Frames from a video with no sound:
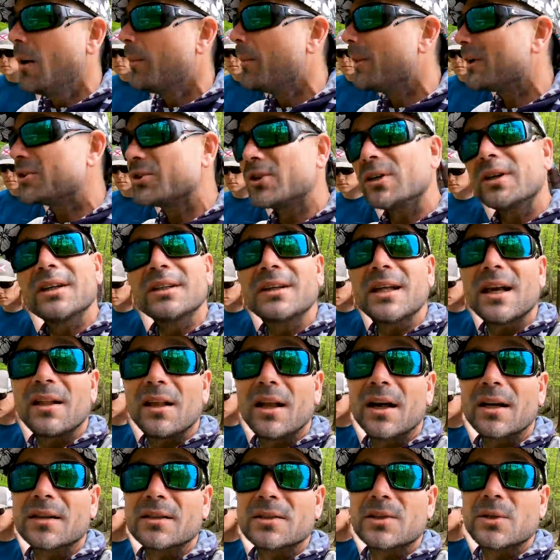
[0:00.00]
Make sure to hit that
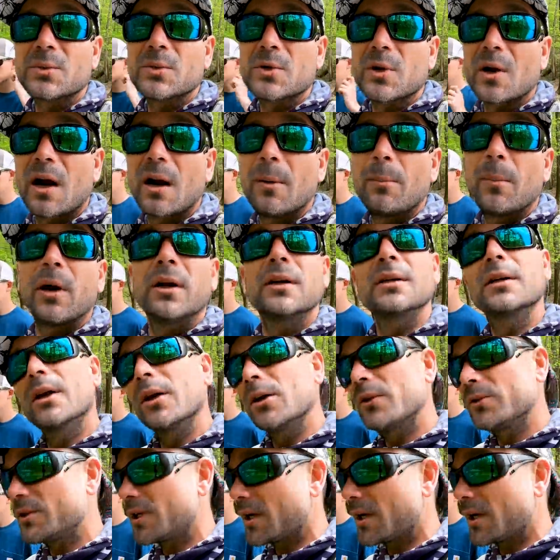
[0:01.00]
like and subscribe button. Go